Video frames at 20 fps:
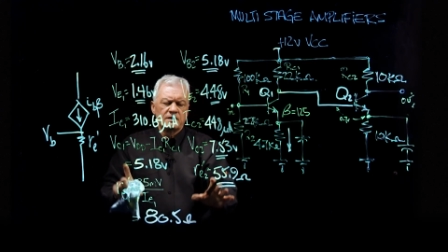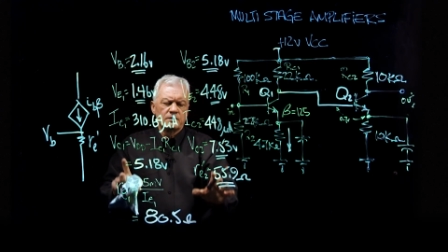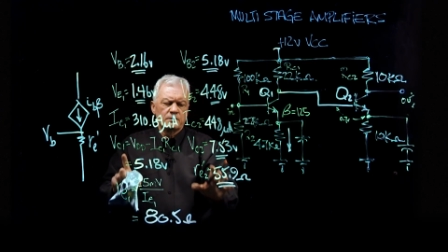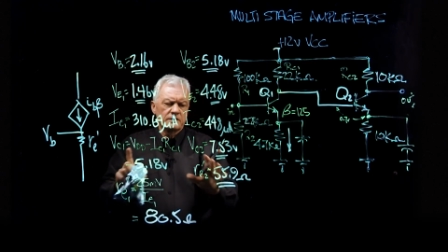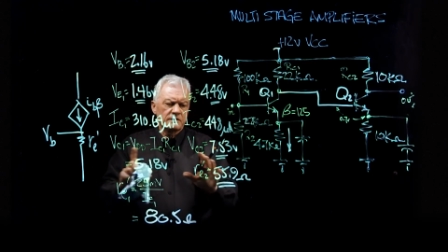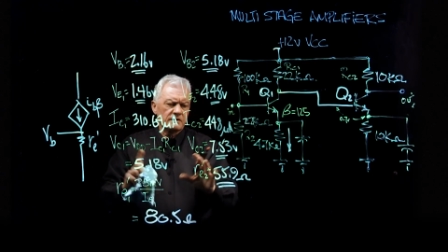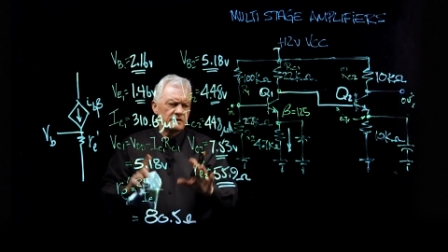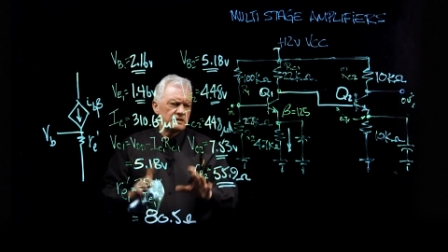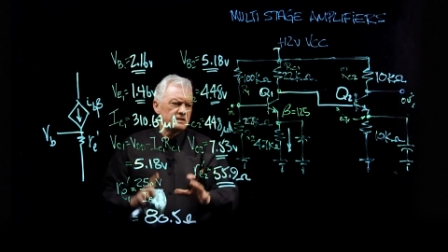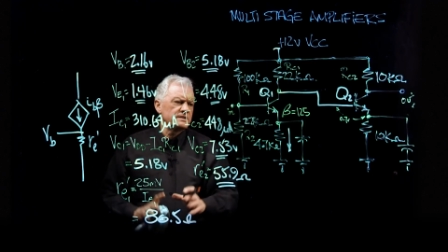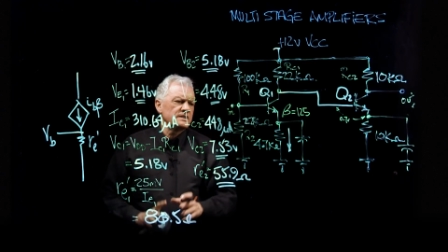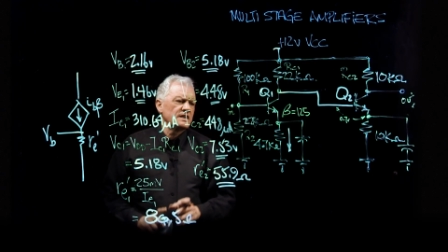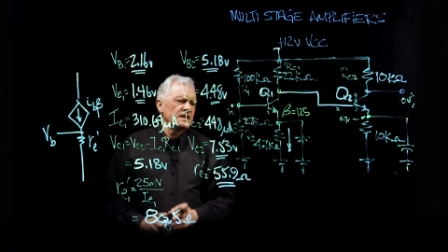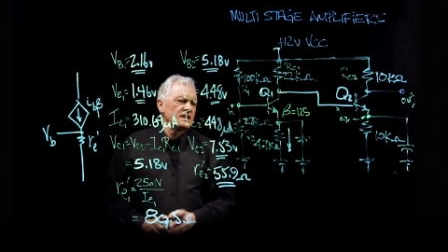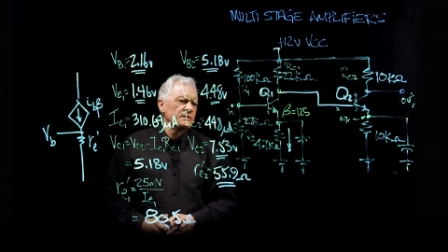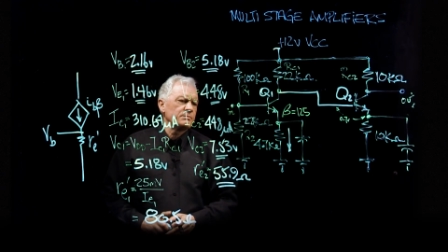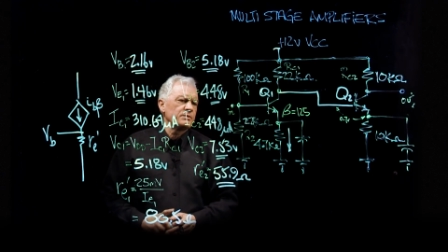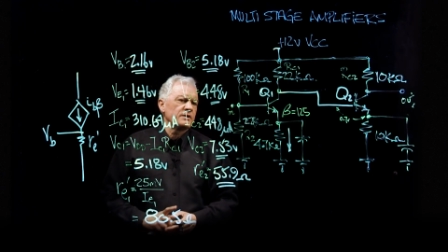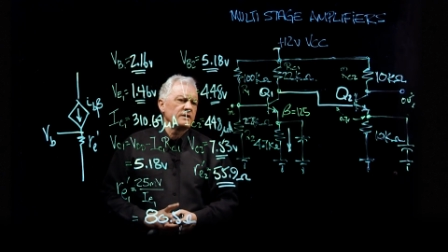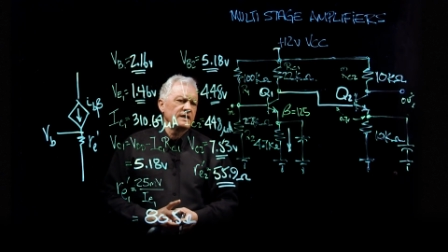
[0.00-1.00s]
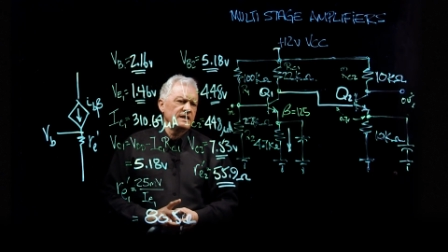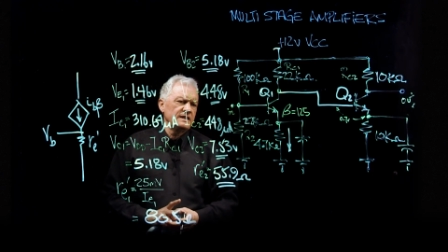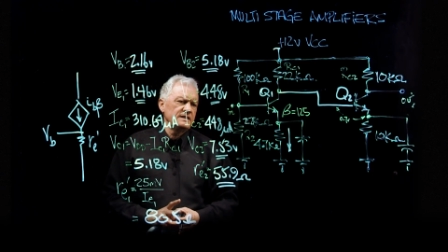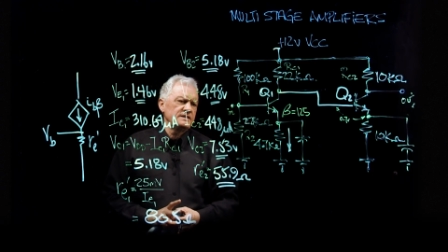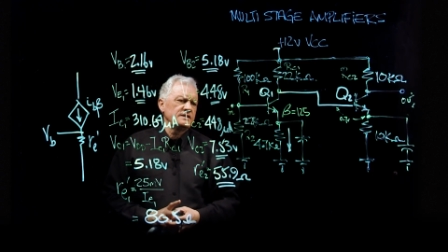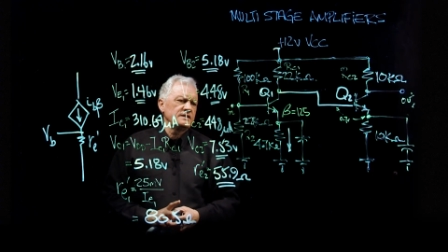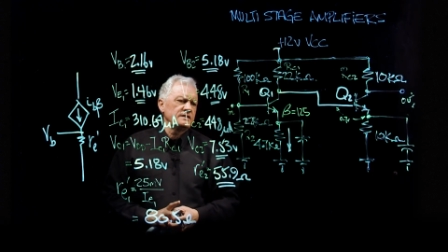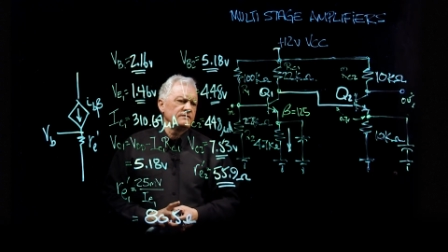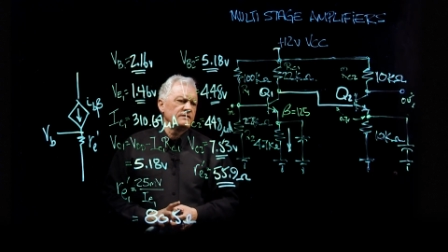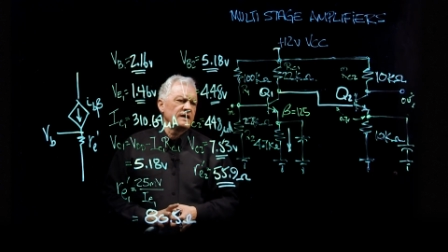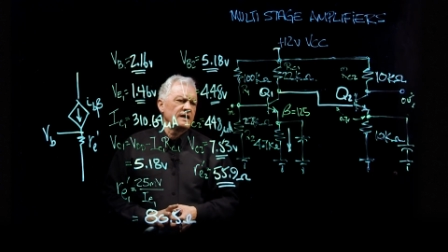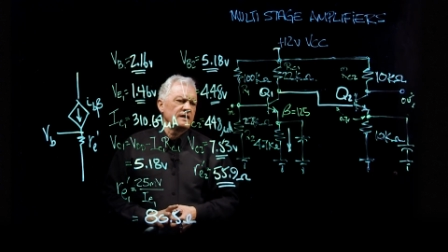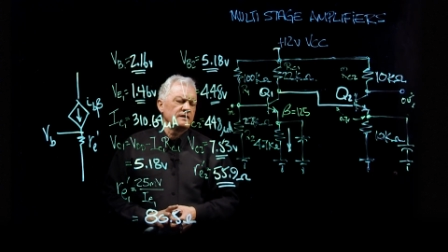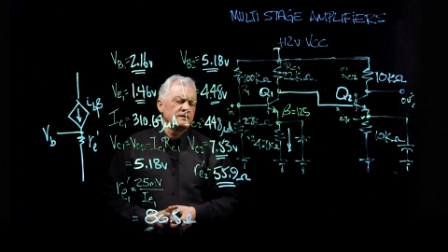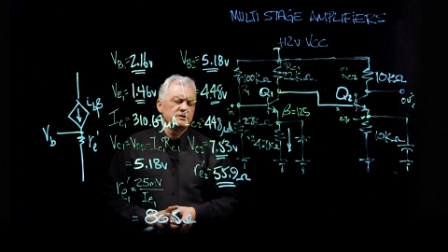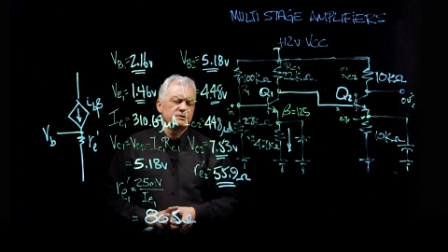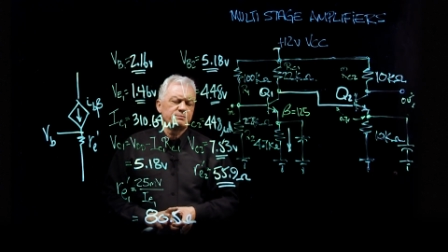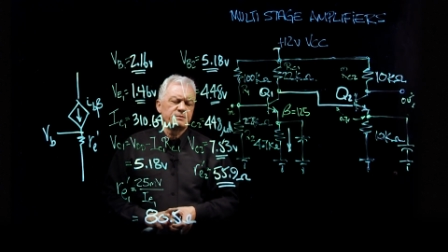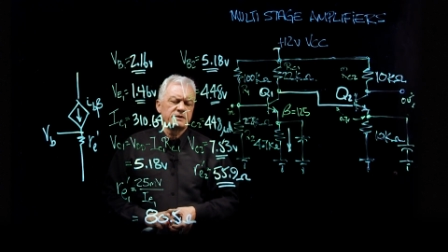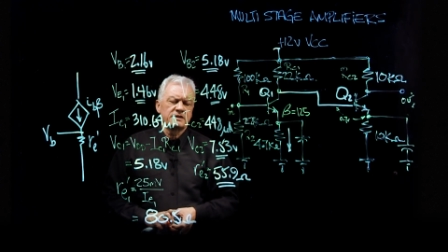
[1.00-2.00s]
We're going to set up our AC
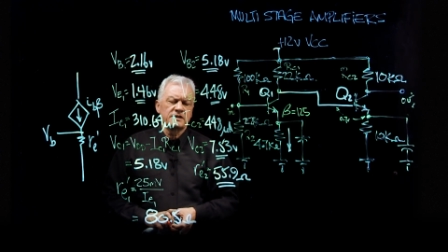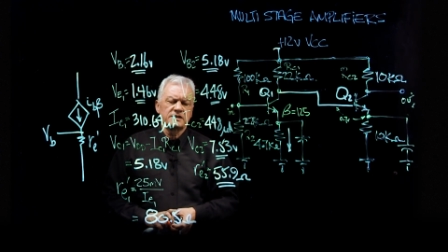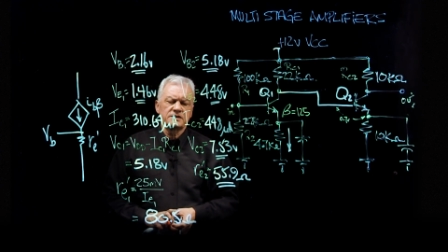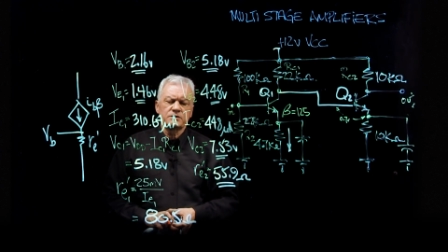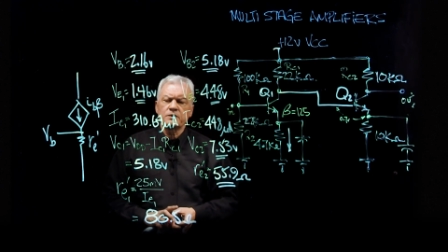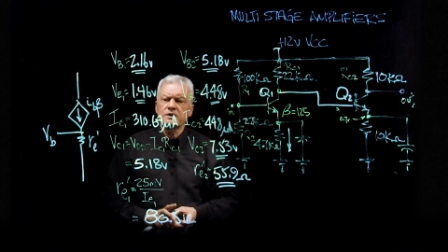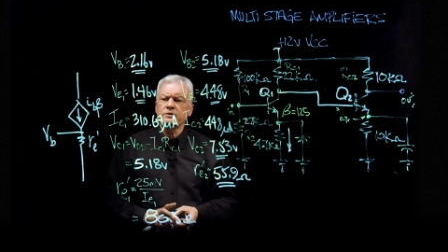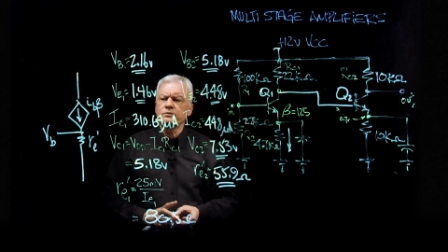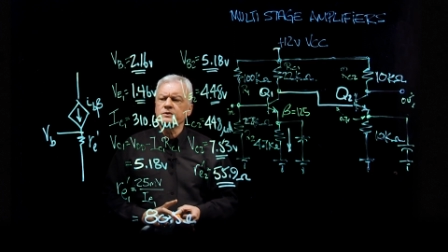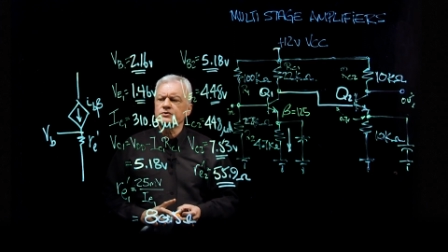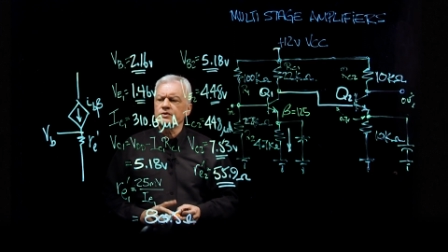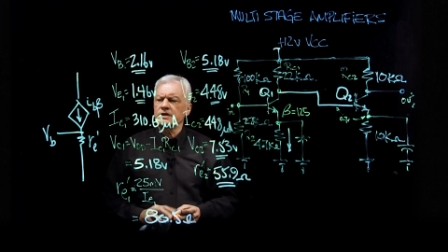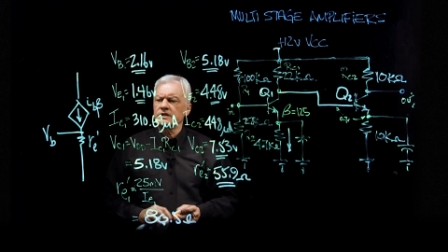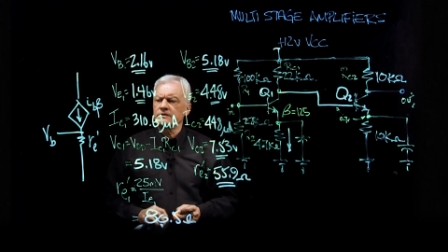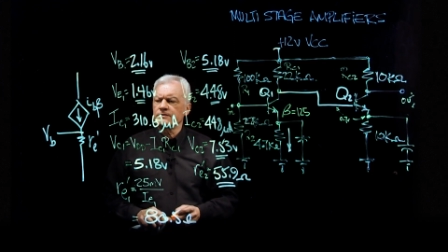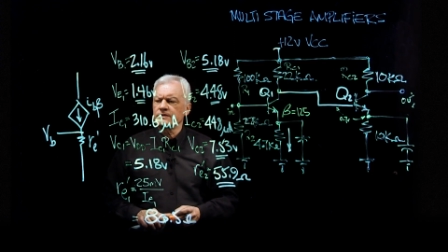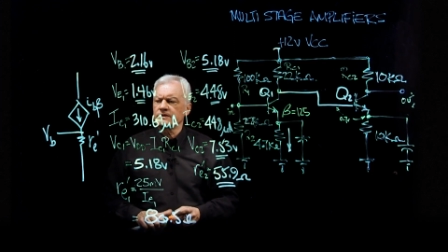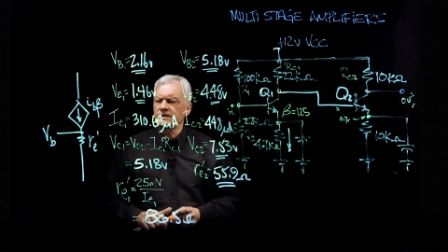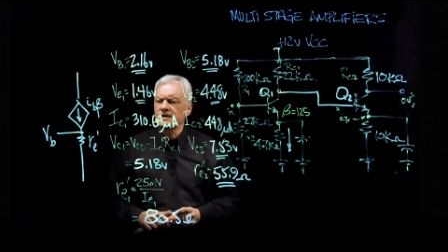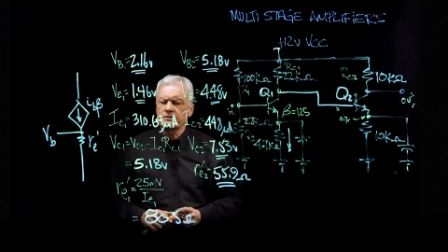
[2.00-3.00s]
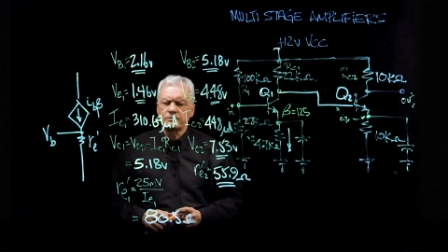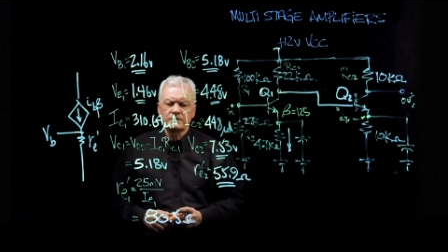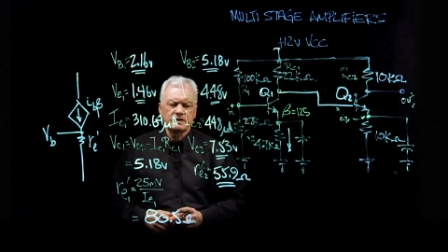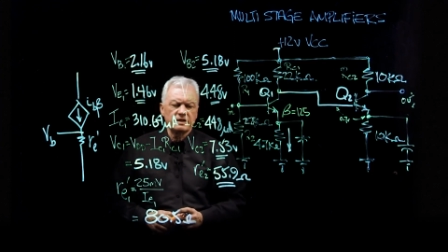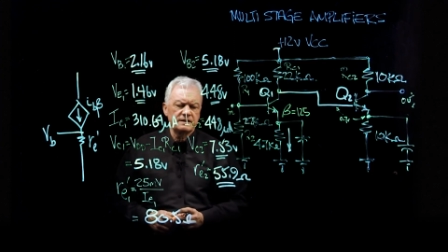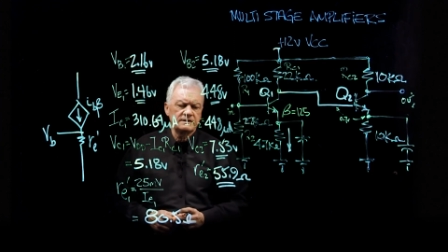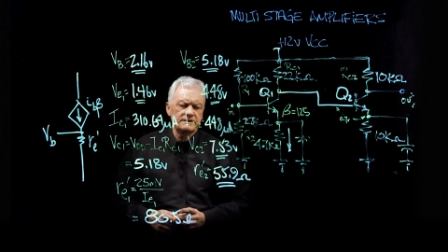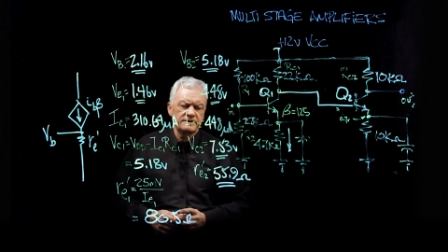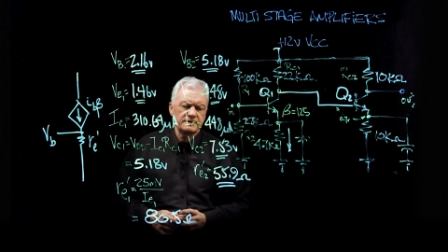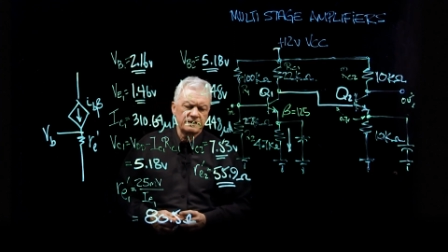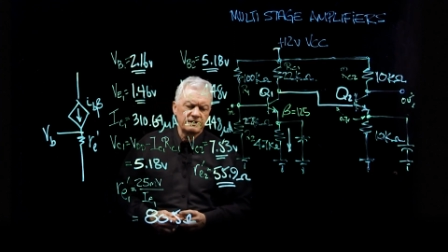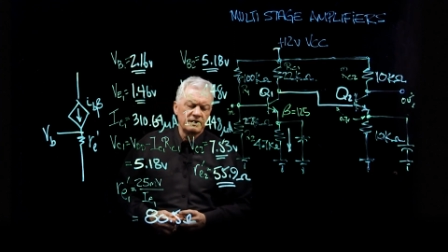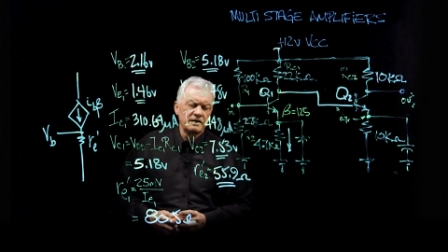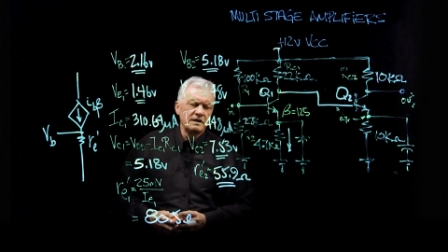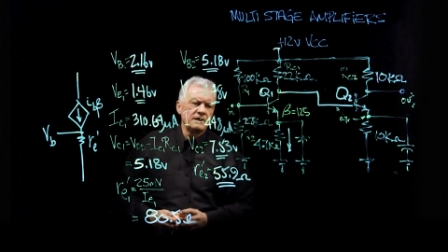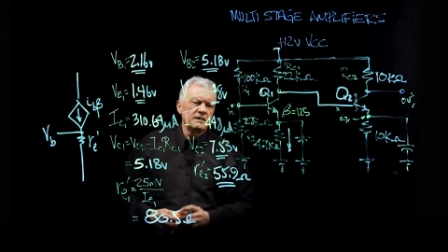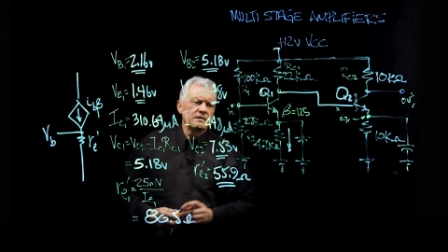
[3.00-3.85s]
values because what are we trying to figure out with AC?